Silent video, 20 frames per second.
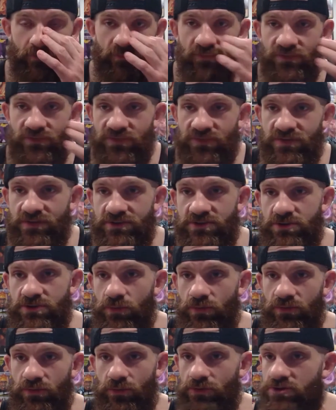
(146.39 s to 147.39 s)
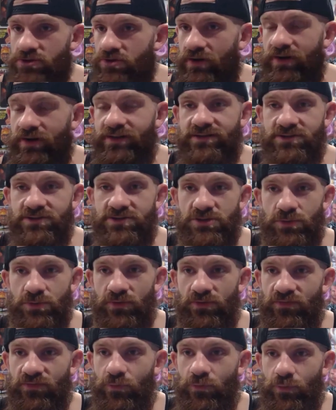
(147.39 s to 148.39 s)
since you were, or training since you
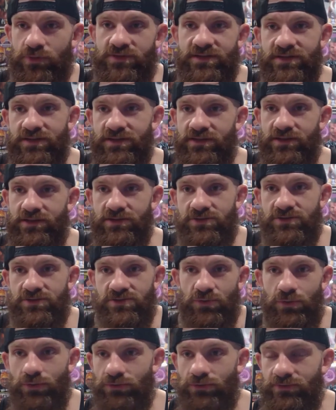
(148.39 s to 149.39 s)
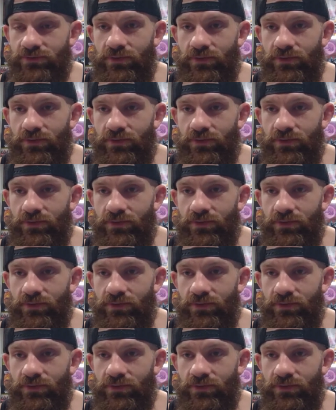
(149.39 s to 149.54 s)
were 14 years old.